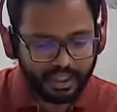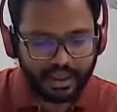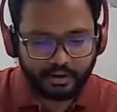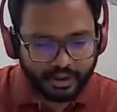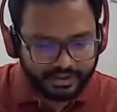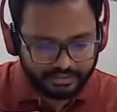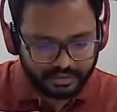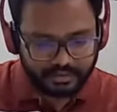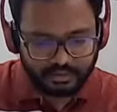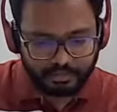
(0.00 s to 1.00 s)
And you can
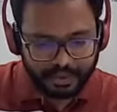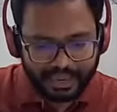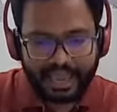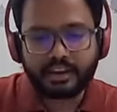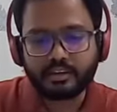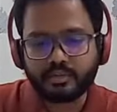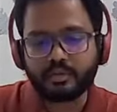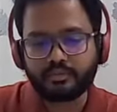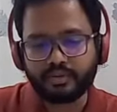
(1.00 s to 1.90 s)
see the mechanism of